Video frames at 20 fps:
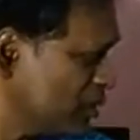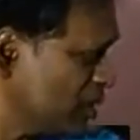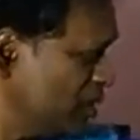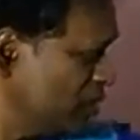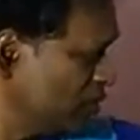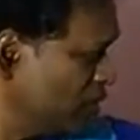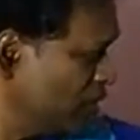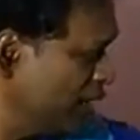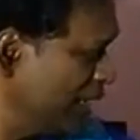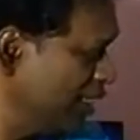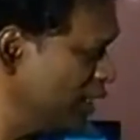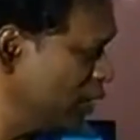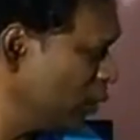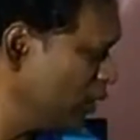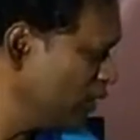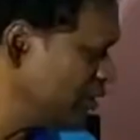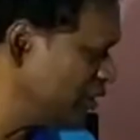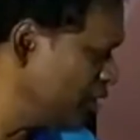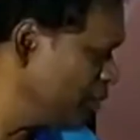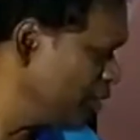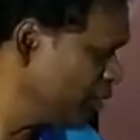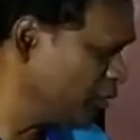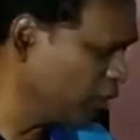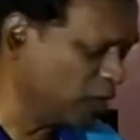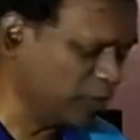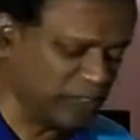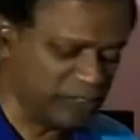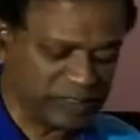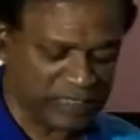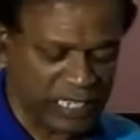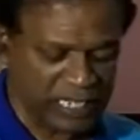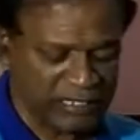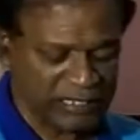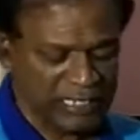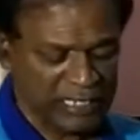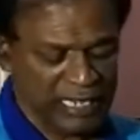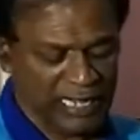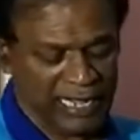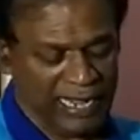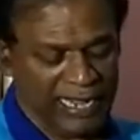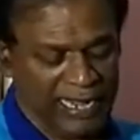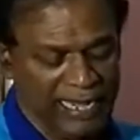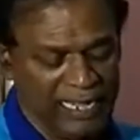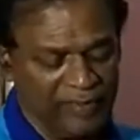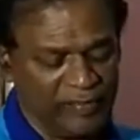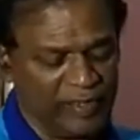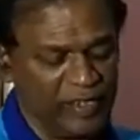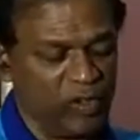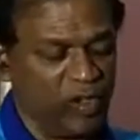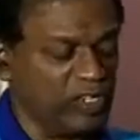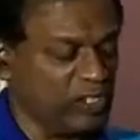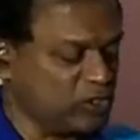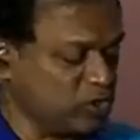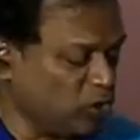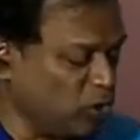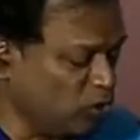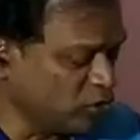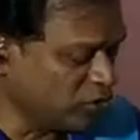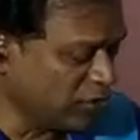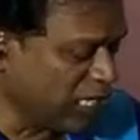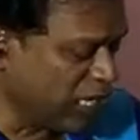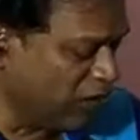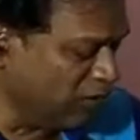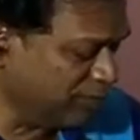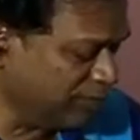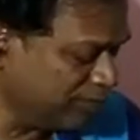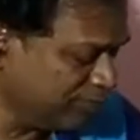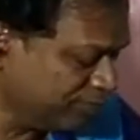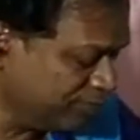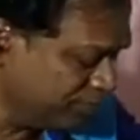So any questions before we start elevating all the souls now?